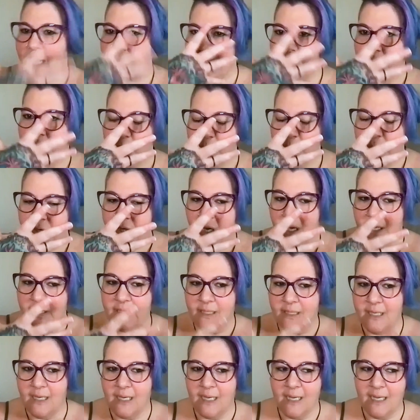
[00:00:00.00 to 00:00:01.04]
Not like put
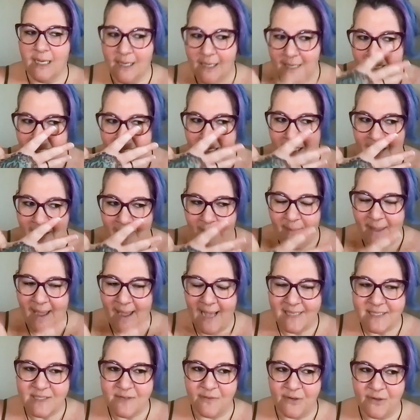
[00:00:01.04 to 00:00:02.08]
on a
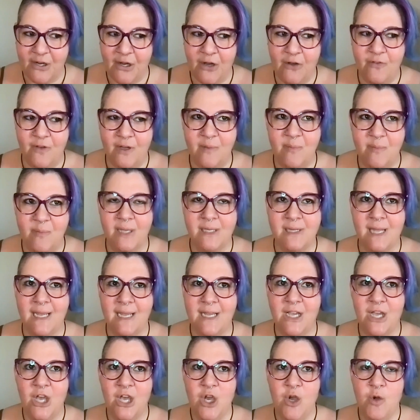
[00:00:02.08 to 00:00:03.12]
mask for COVID, but
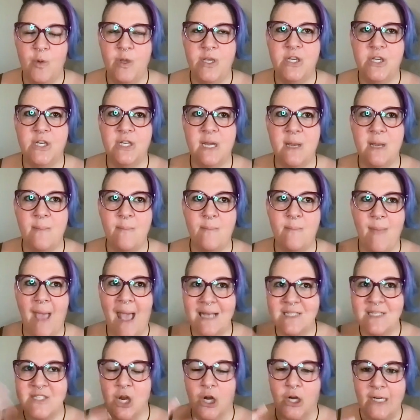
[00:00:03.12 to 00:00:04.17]
like we couldn't
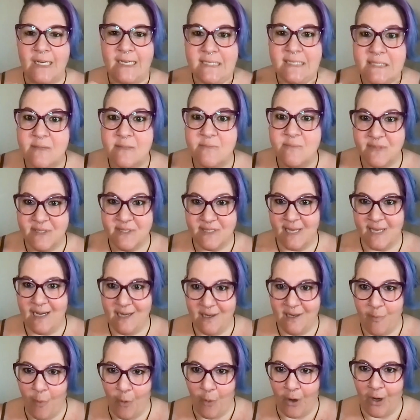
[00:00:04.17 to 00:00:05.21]
mask our isms
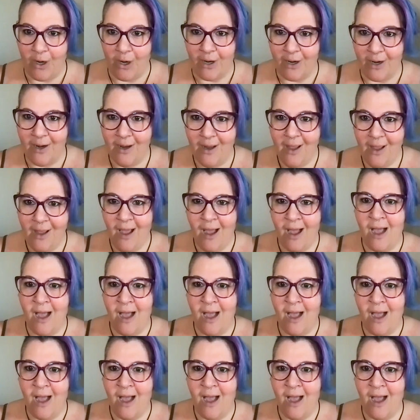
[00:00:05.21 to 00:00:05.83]
anymore.